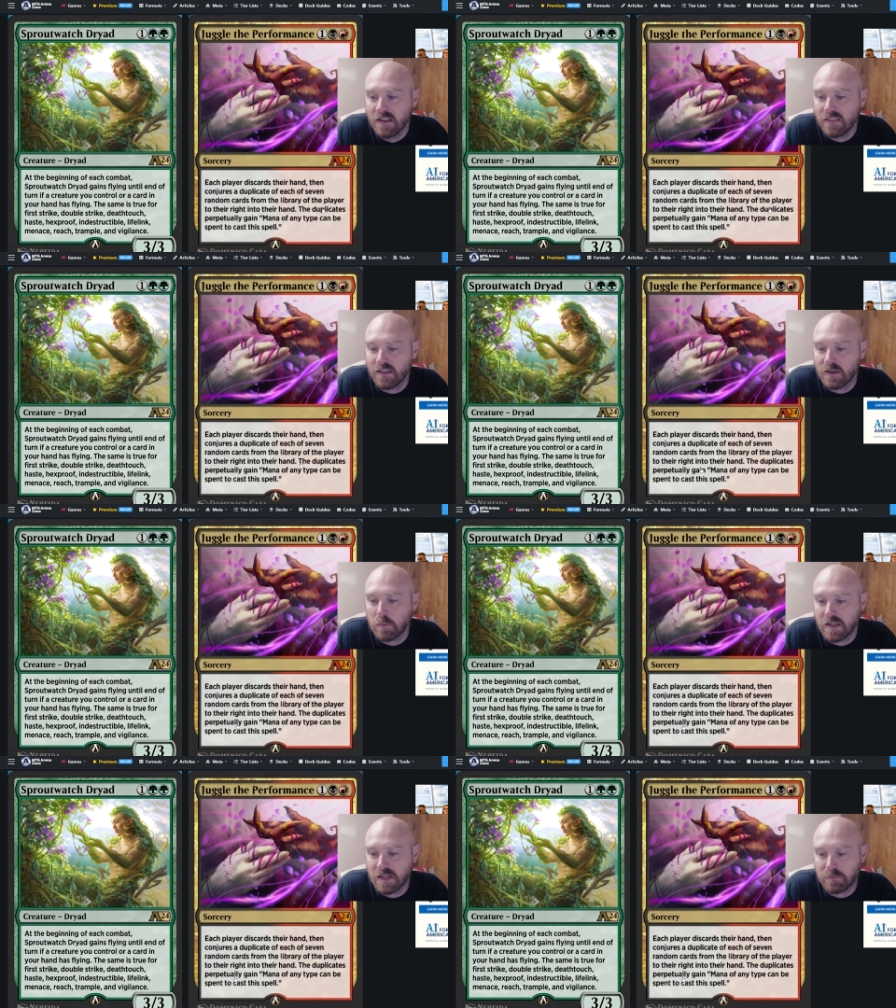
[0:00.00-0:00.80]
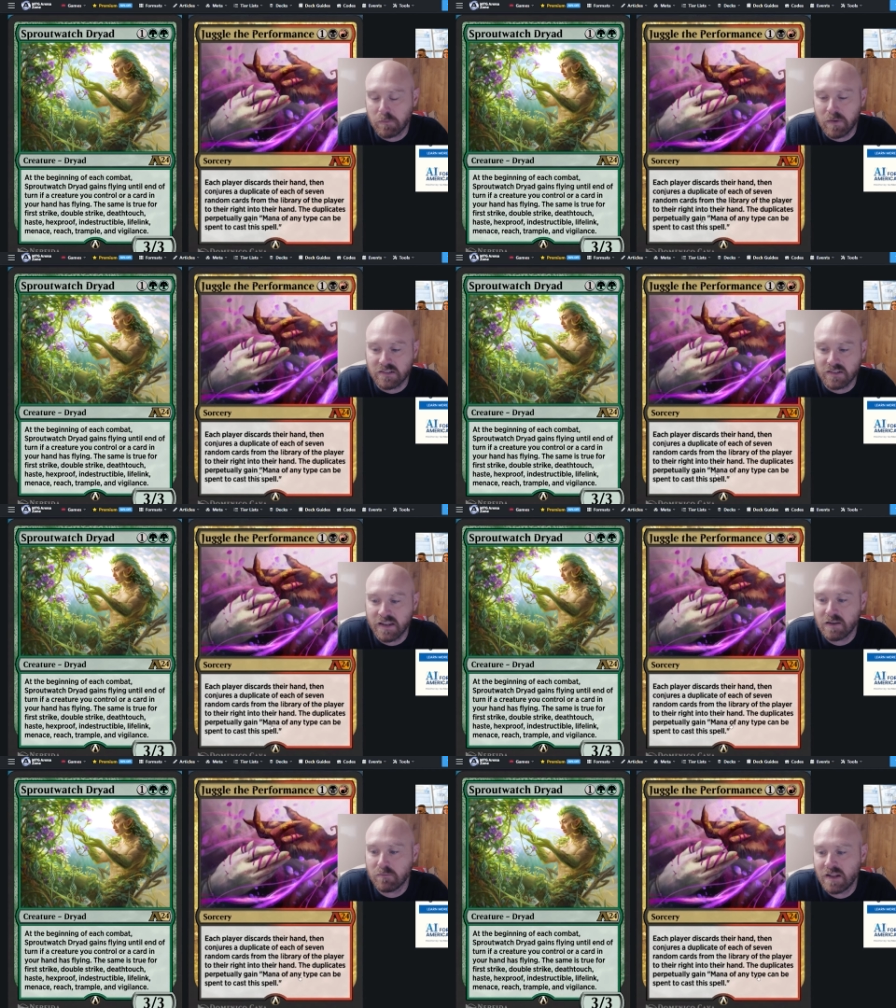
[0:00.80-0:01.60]
The duplicates perpetually
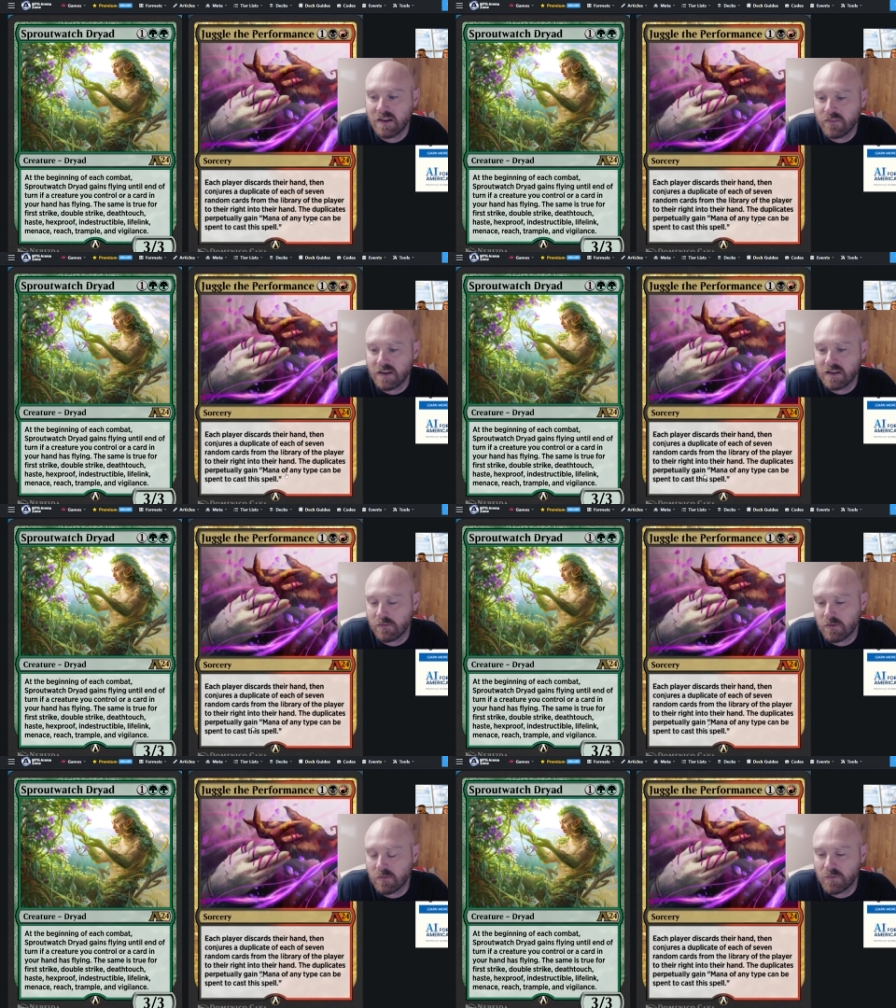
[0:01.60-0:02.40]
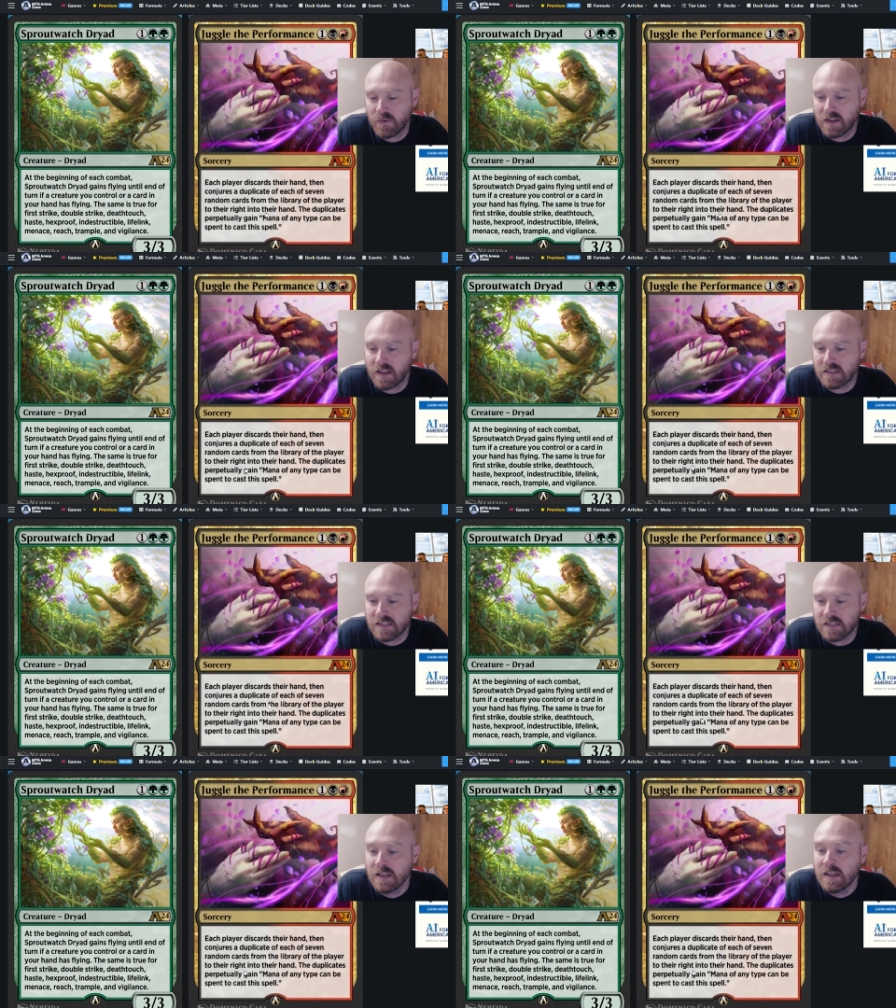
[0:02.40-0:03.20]
gain. Mana of any type can be spent to cast
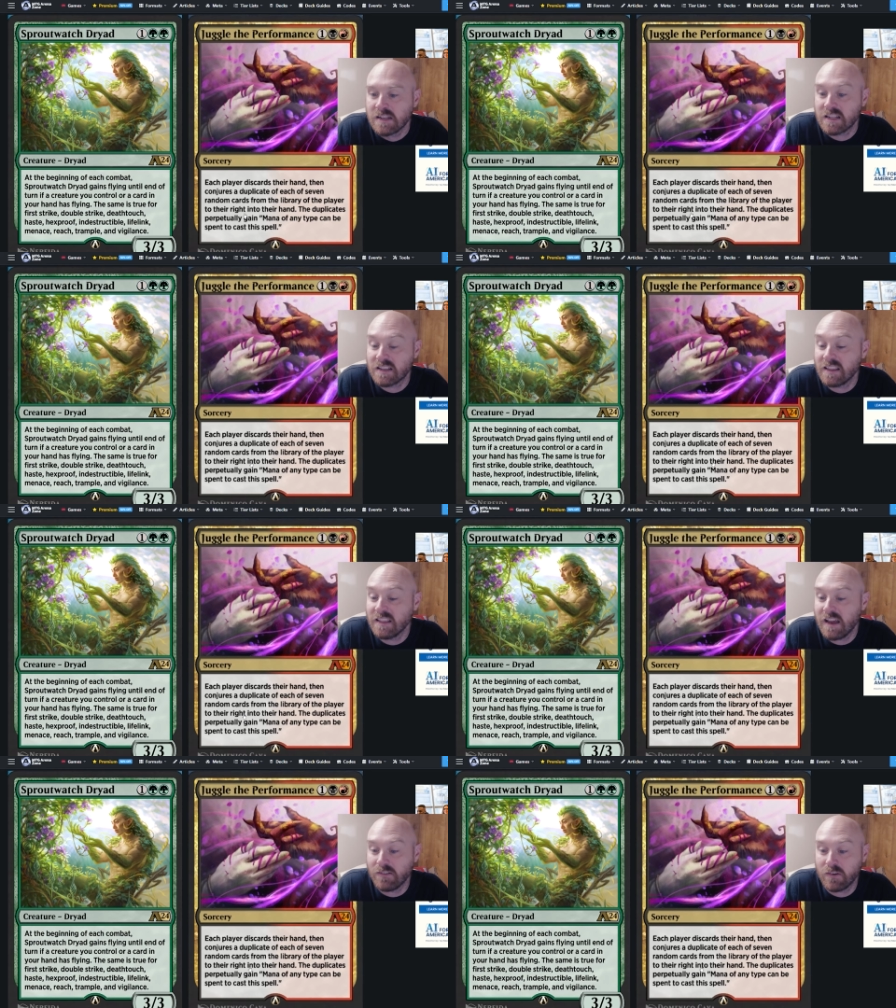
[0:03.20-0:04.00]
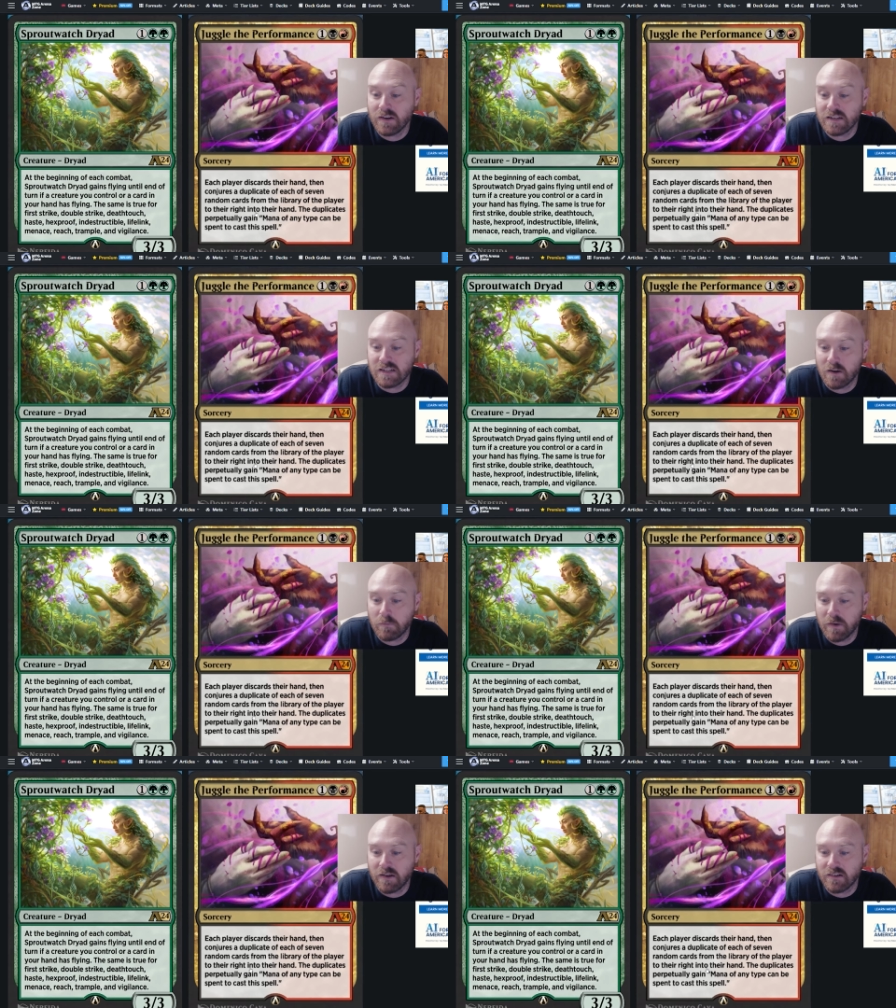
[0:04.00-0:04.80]
this. So the thing that everyone is
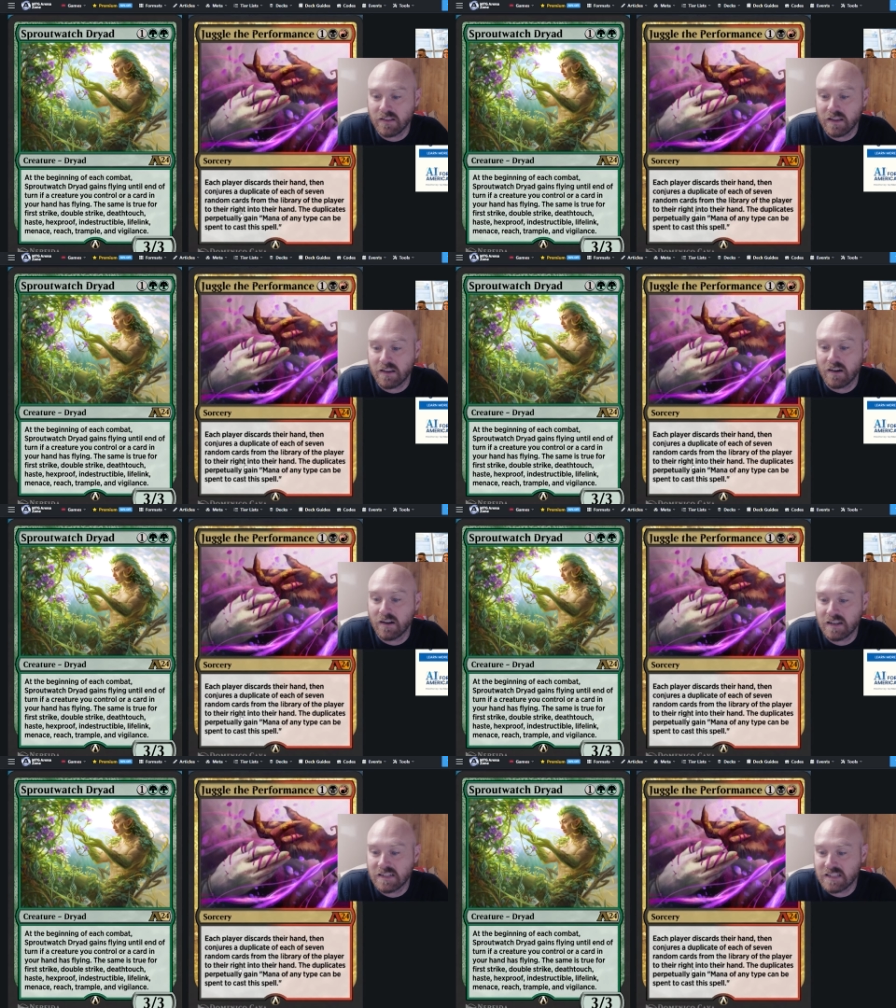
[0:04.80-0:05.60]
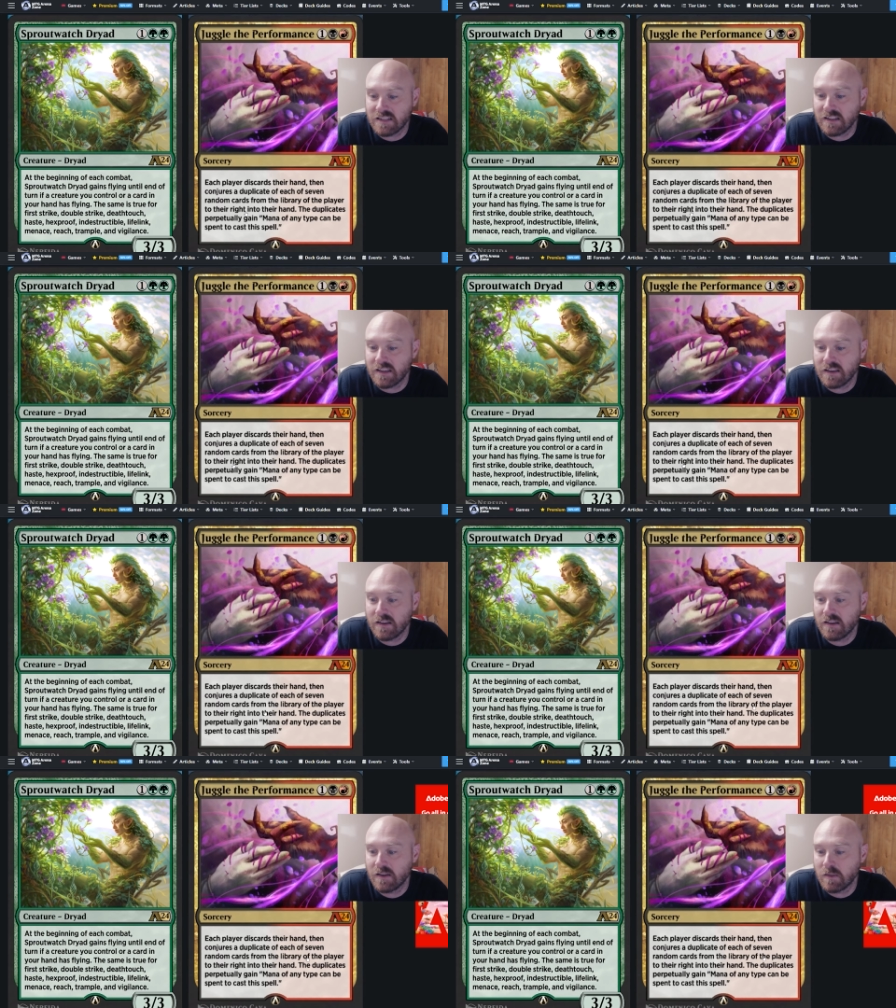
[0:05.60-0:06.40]
harping on or like caught is
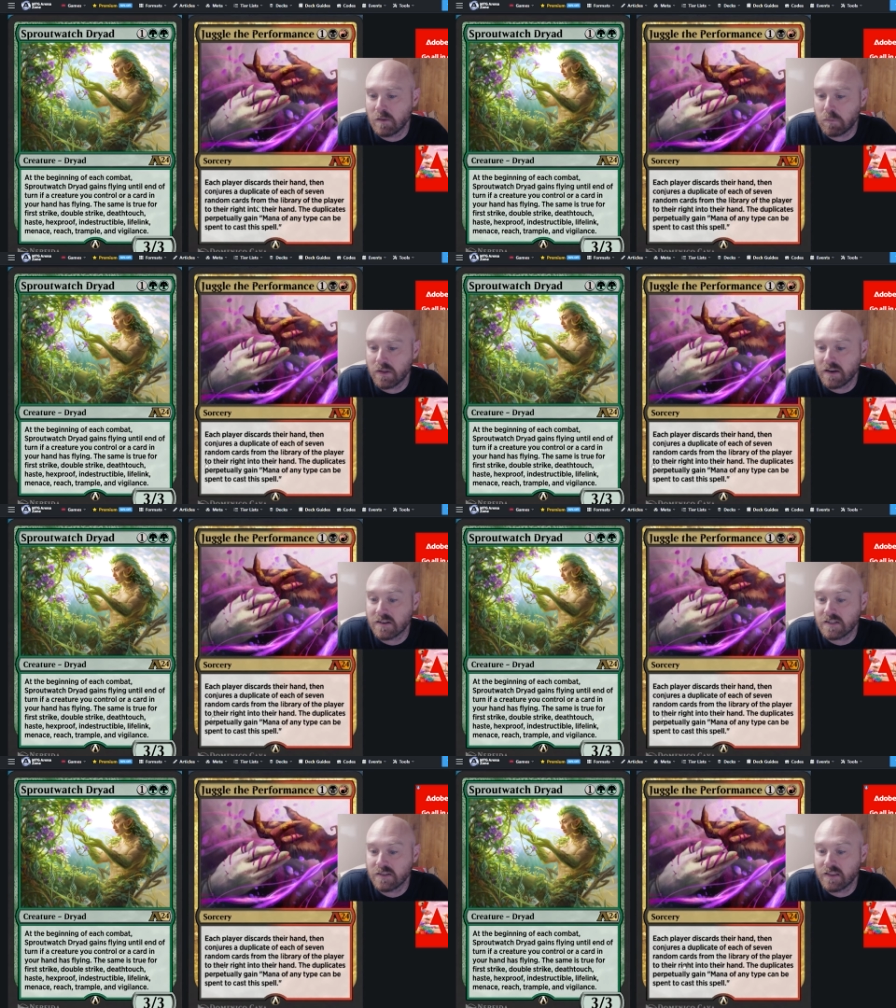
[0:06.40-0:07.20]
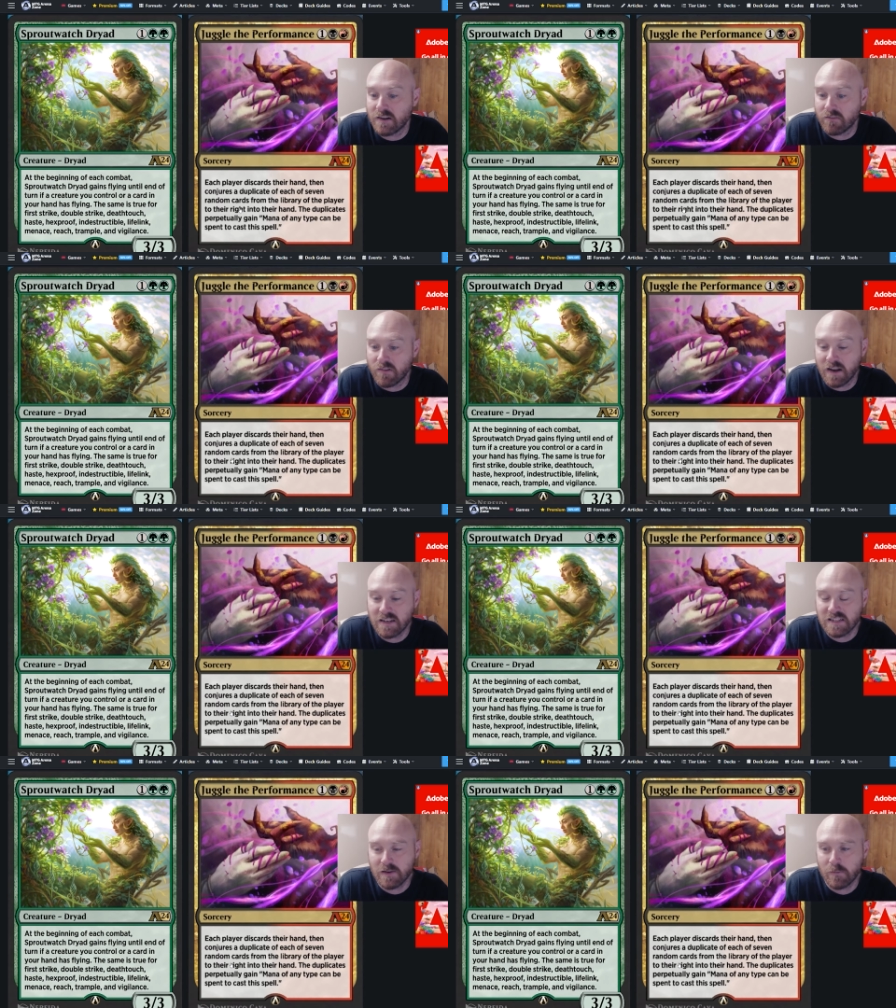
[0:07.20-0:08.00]
the player to their right.